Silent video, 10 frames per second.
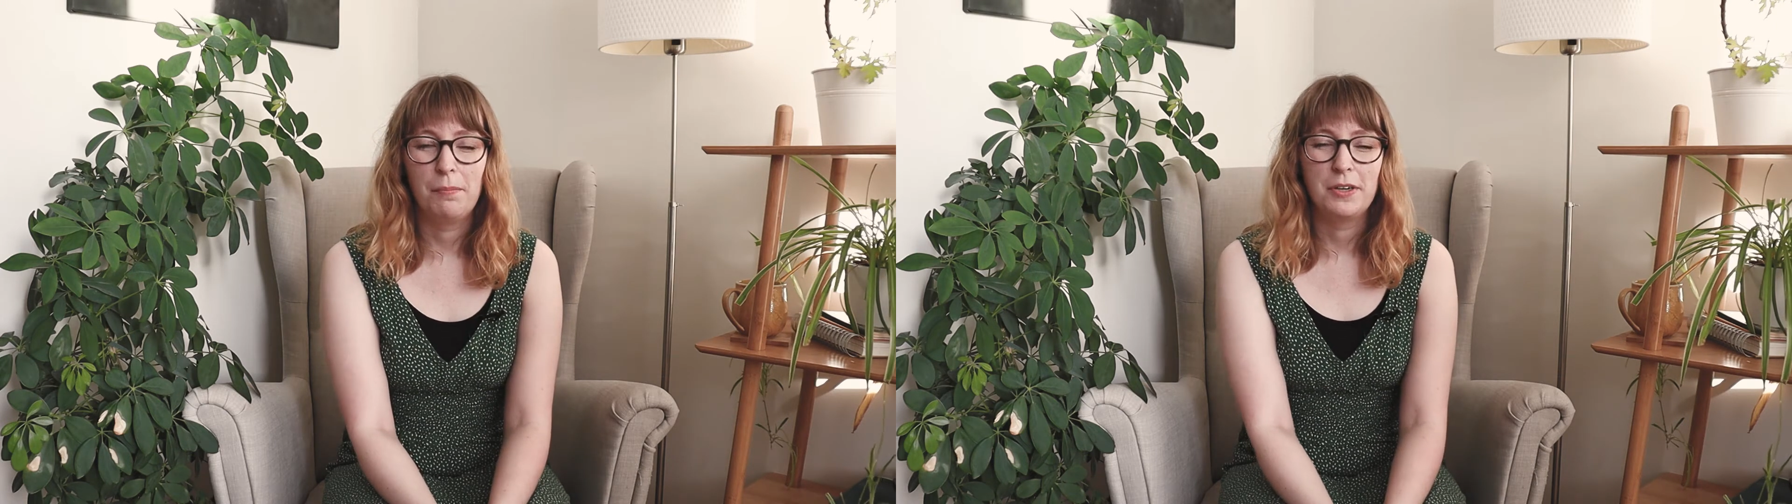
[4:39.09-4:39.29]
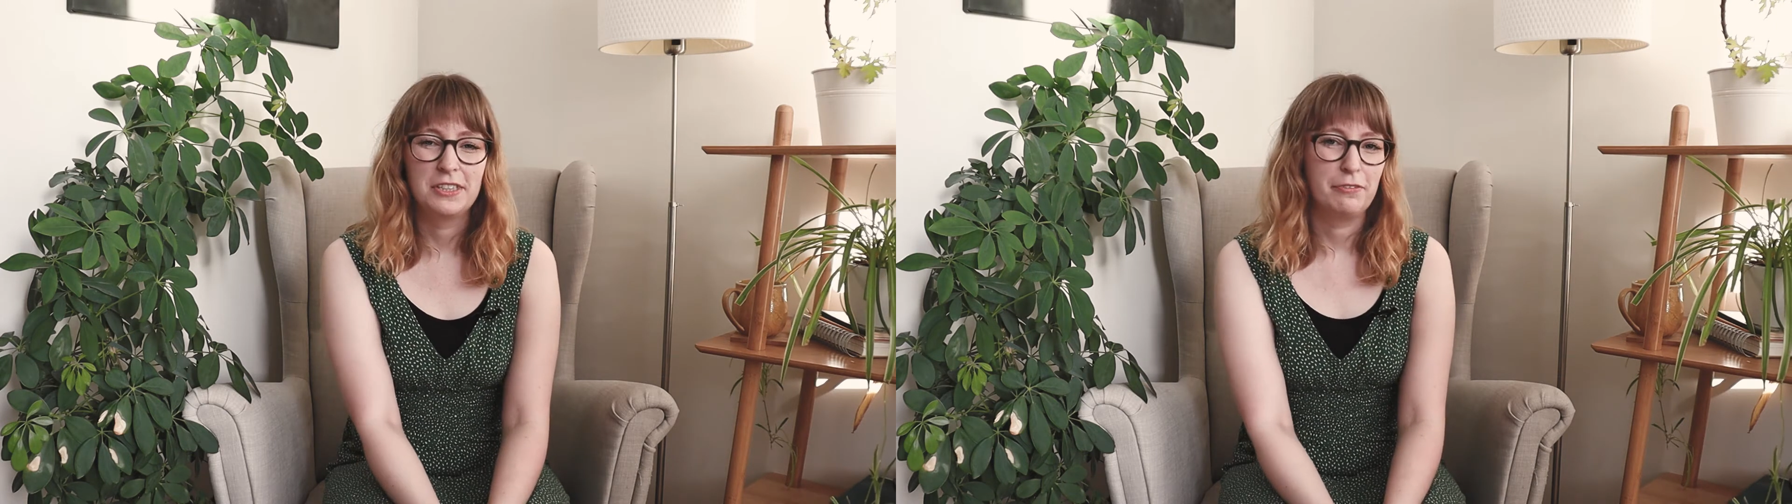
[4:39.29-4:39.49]

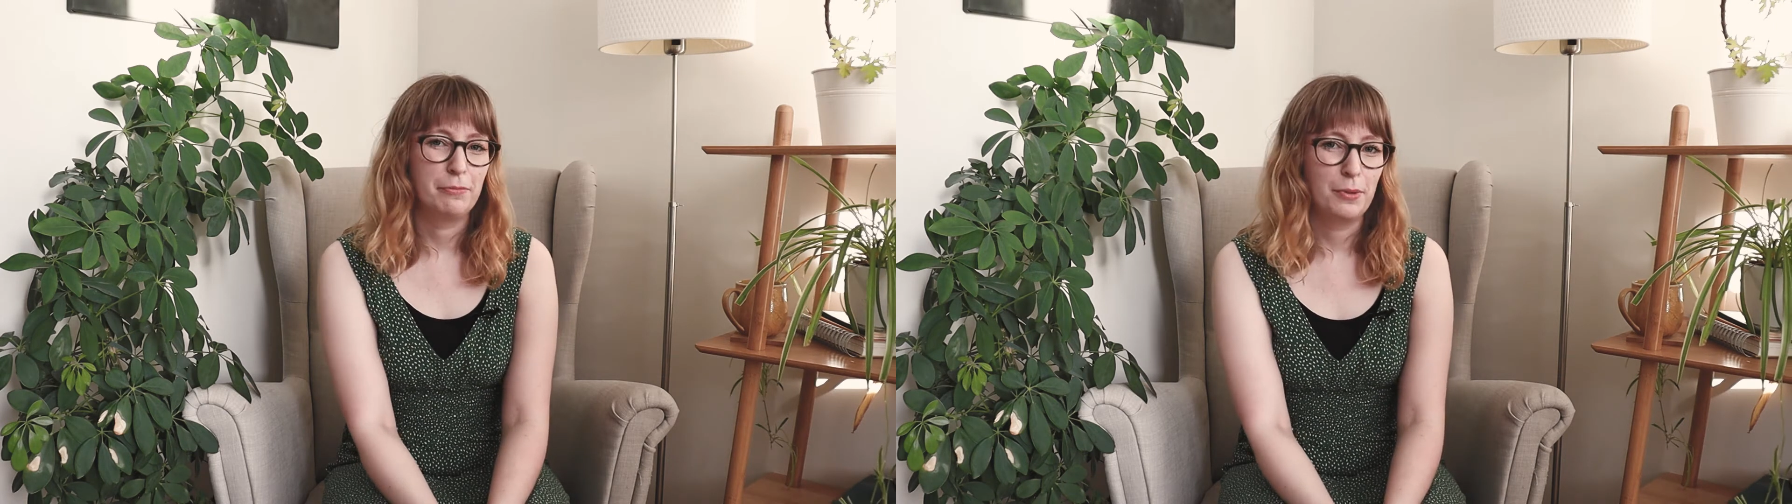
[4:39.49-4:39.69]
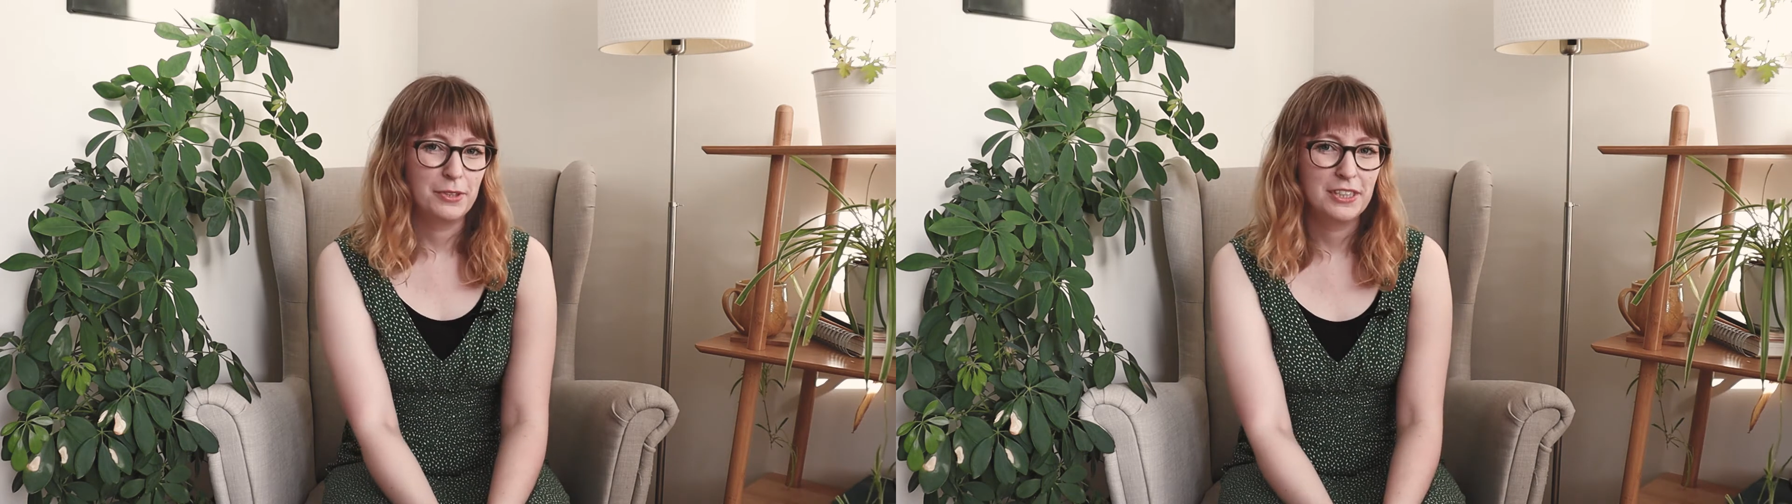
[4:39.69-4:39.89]
because if it
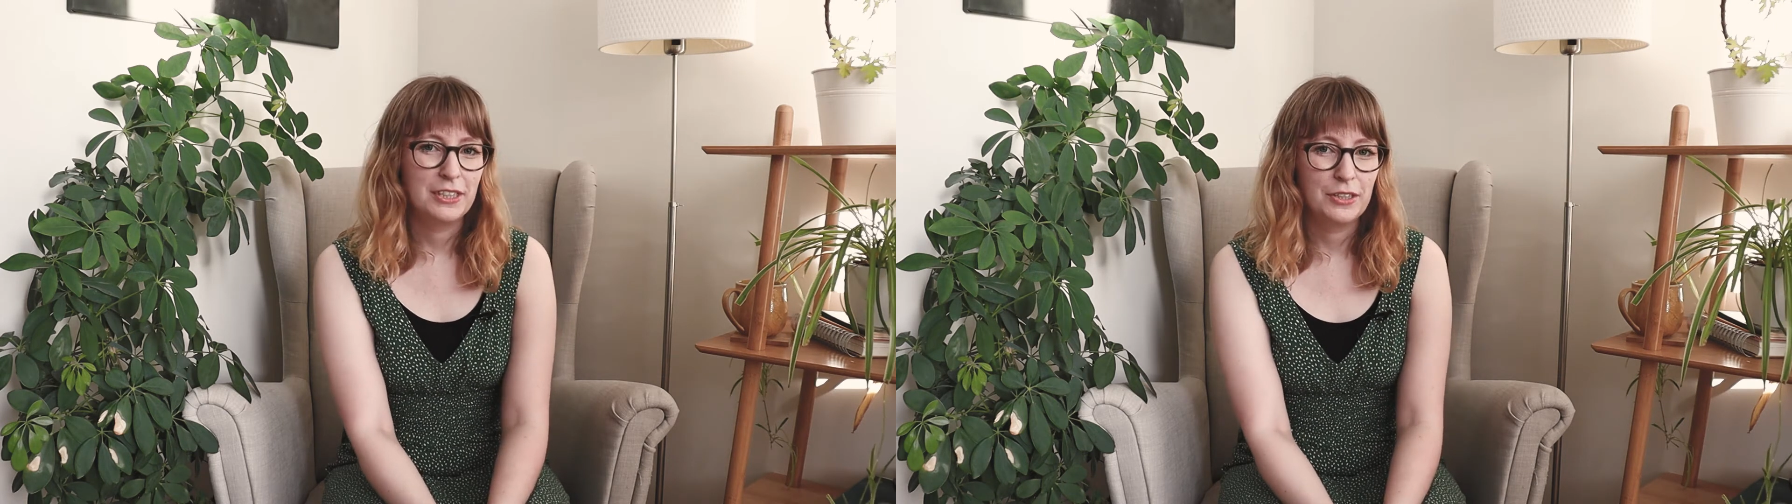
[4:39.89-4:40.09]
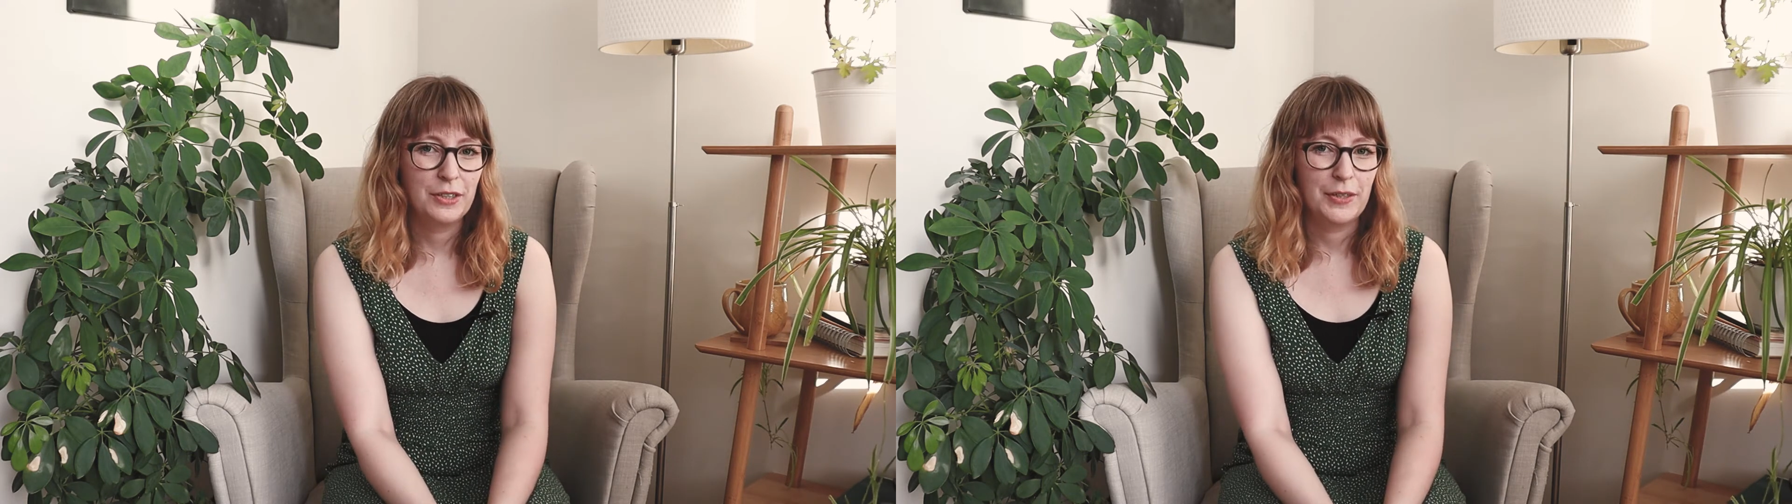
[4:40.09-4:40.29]
wasn't
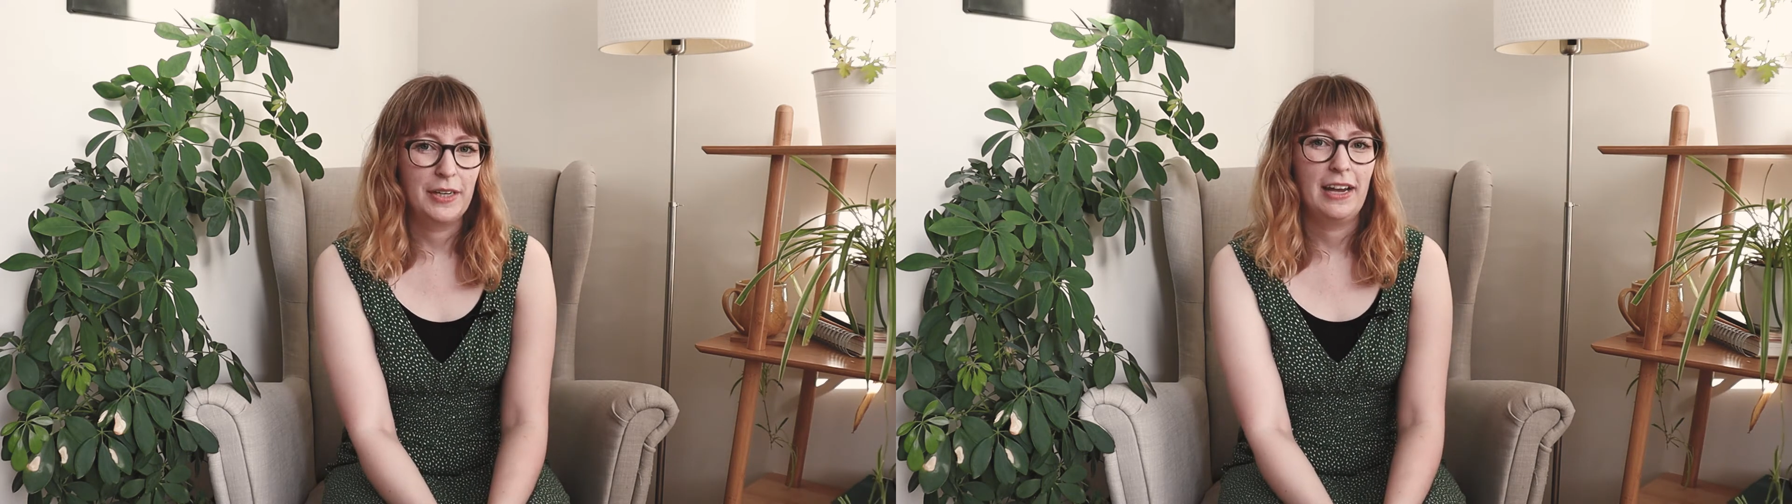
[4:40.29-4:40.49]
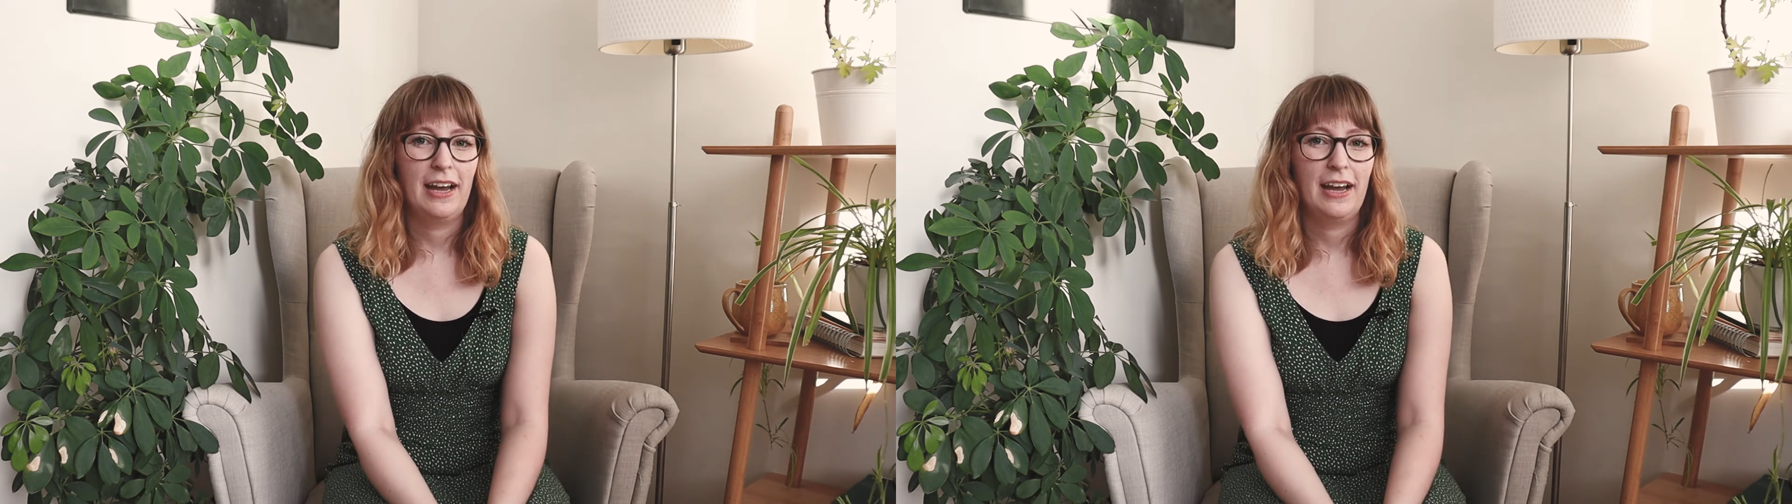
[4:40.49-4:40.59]
good,